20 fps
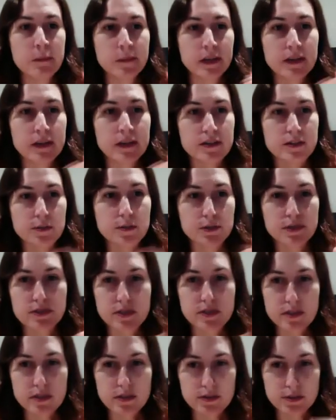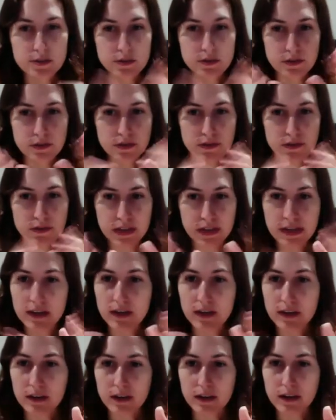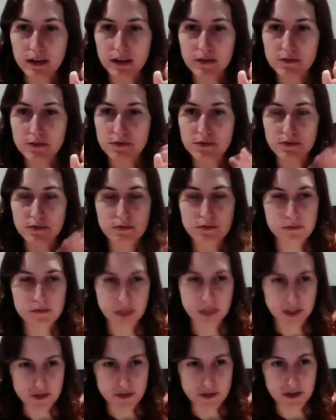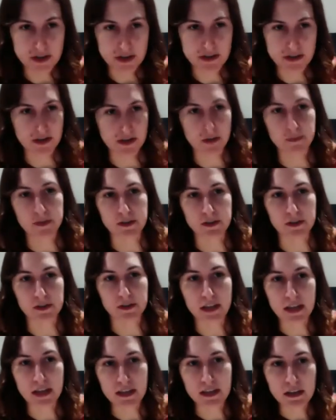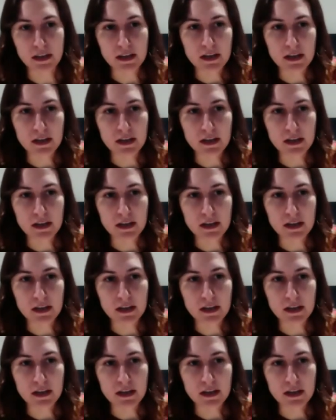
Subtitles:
And so we'll see sort of a flare of X-rays and optical light.